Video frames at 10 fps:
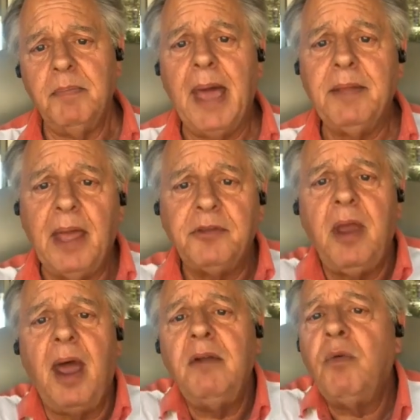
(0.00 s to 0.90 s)
that's
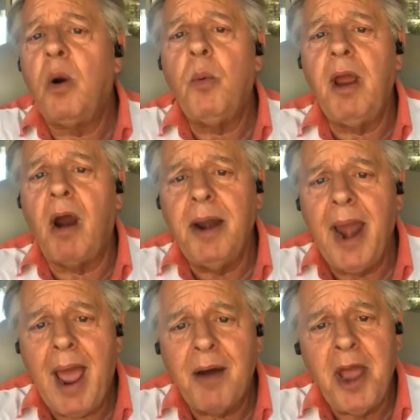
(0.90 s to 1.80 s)
kind of where we are
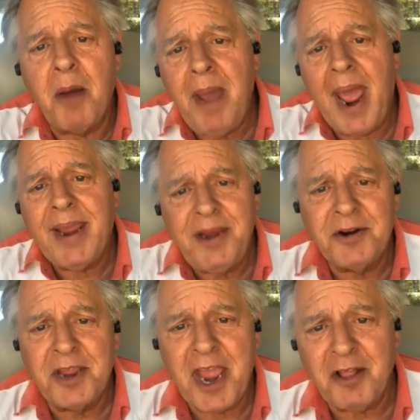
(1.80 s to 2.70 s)
now. Now, back
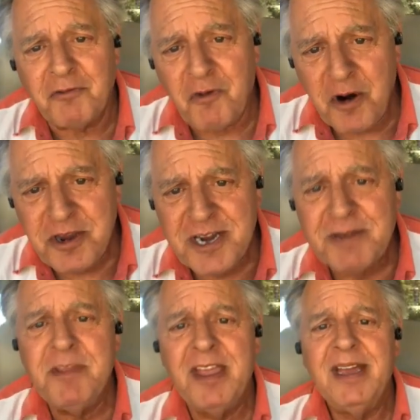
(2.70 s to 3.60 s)
here in
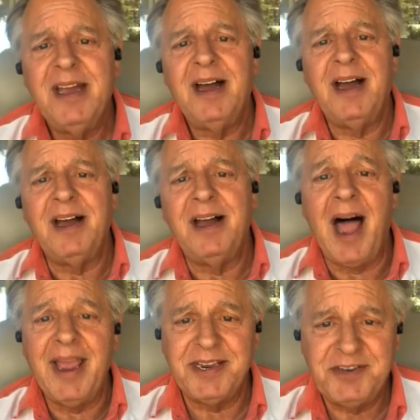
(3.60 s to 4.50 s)
California,
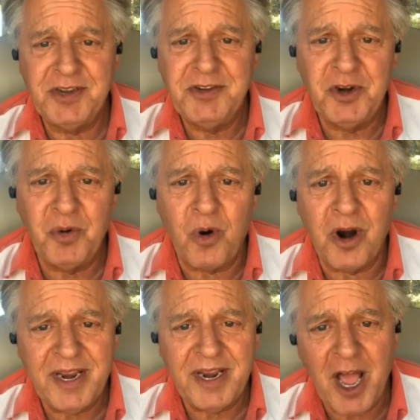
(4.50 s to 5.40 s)
I continue to
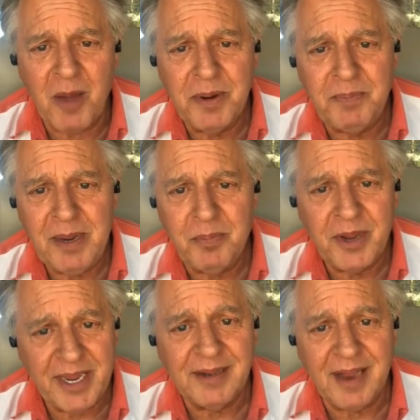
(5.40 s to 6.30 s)
work in helping people
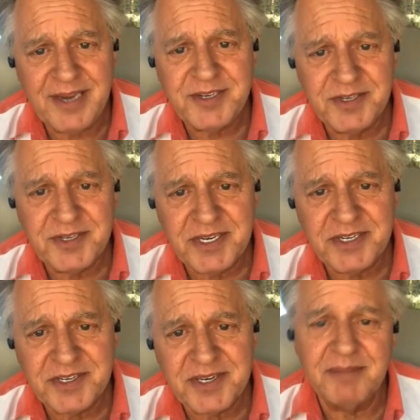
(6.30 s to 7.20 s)
get
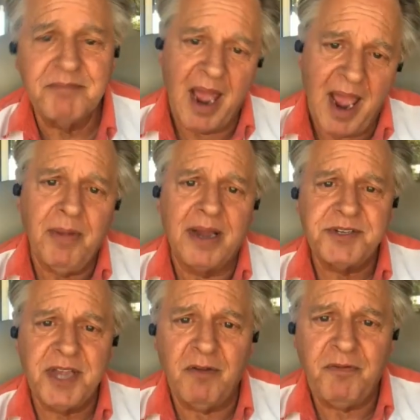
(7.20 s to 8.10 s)
licenses. I
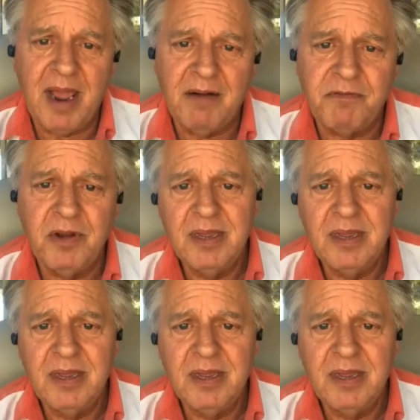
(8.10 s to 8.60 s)
myself have